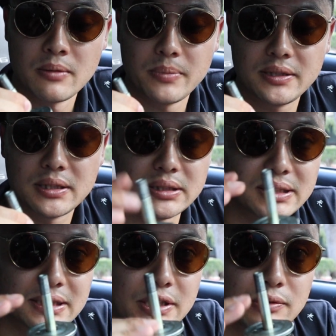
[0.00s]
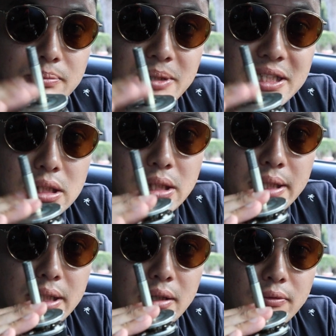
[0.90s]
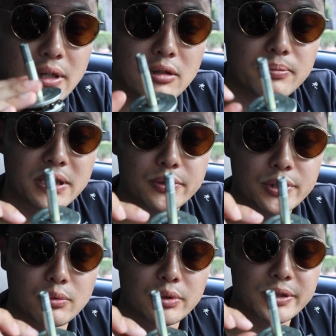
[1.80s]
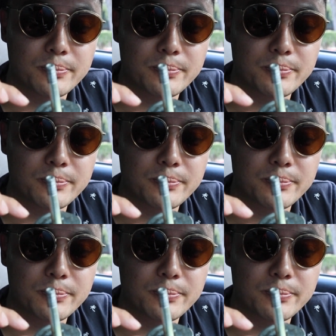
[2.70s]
Basically this would be clanking around because there was